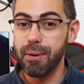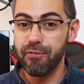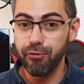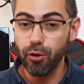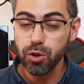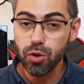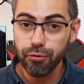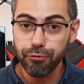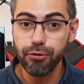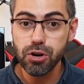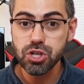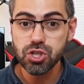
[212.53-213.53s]
But for your
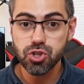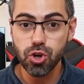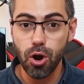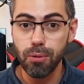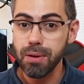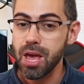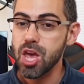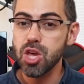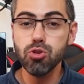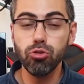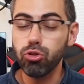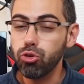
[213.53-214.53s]
first job,
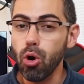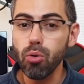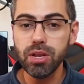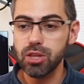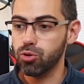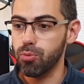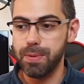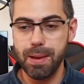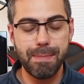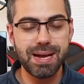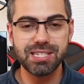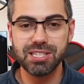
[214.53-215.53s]
you don't need to be a
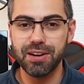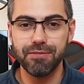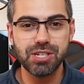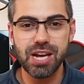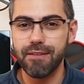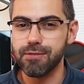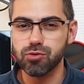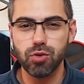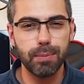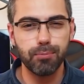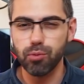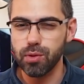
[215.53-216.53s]
master of
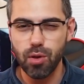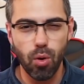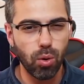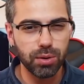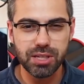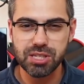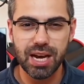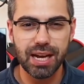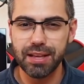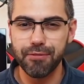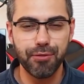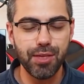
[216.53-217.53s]
JavaScript with all these
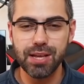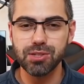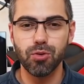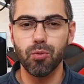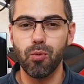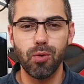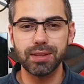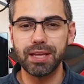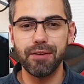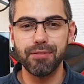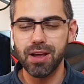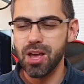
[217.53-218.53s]
kind of things or
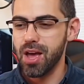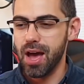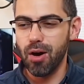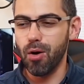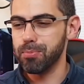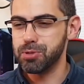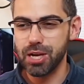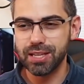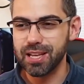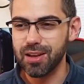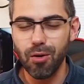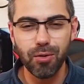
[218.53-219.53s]
whatever,
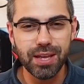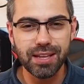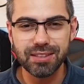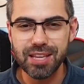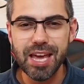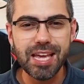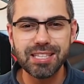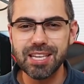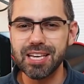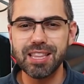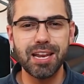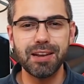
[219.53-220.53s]
object
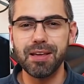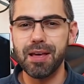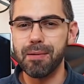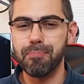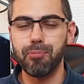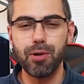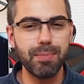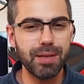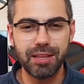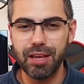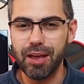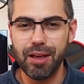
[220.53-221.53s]
orientated and uh,
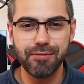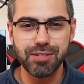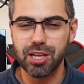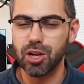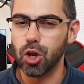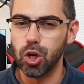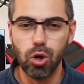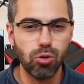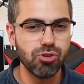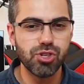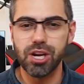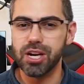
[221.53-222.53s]
primitives and
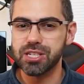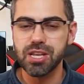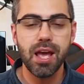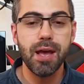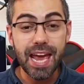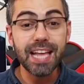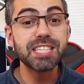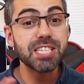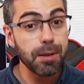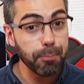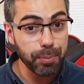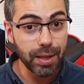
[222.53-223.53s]
closures. It's
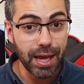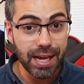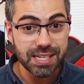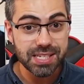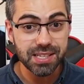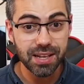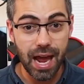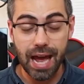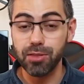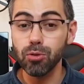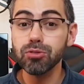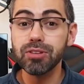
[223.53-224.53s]
a plus
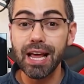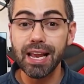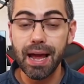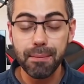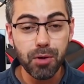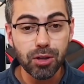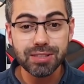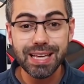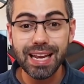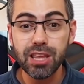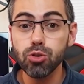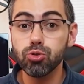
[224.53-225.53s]
I don't tell I'm not
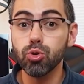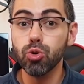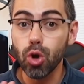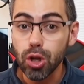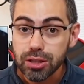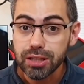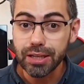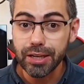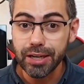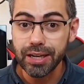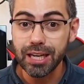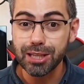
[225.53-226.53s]
telling you to not
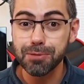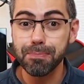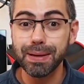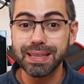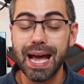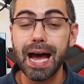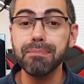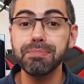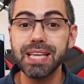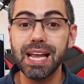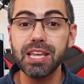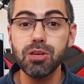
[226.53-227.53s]
learn it, but I'm
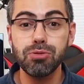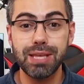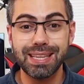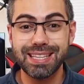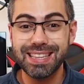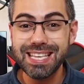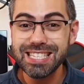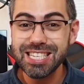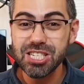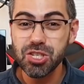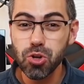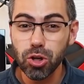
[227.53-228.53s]
telling you that this
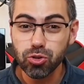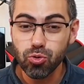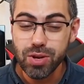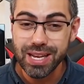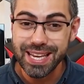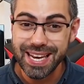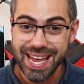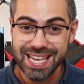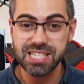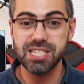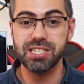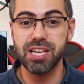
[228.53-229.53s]
is not really
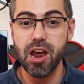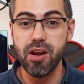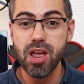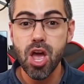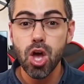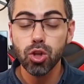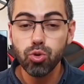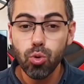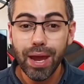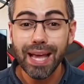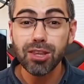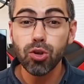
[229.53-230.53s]
necessary to
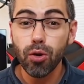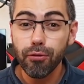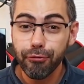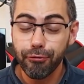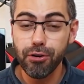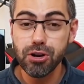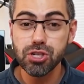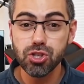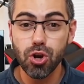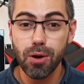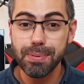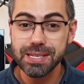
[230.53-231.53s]
get your first
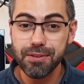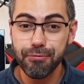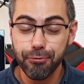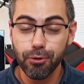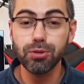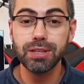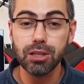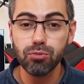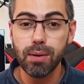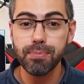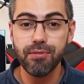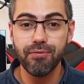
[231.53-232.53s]
job as a front-end
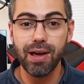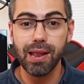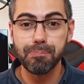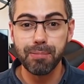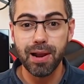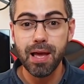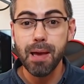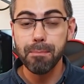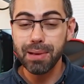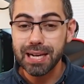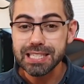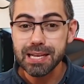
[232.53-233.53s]
web developer
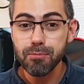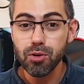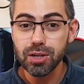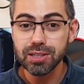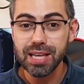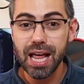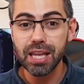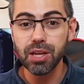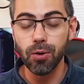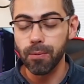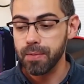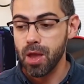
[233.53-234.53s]
because I'm going to tell
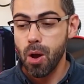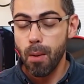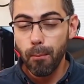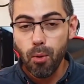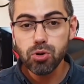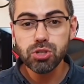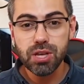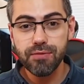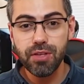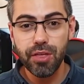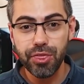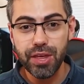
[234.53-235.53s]
you most
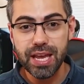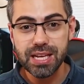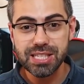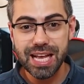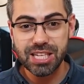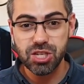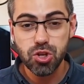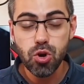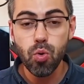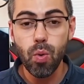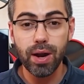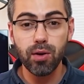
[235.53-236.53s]
of the things that
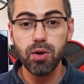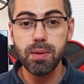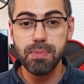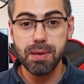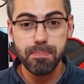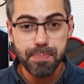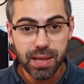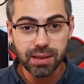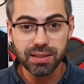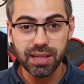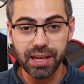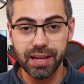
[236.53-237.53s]
you are going to be
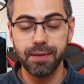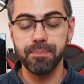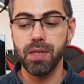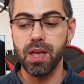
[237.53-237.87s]
building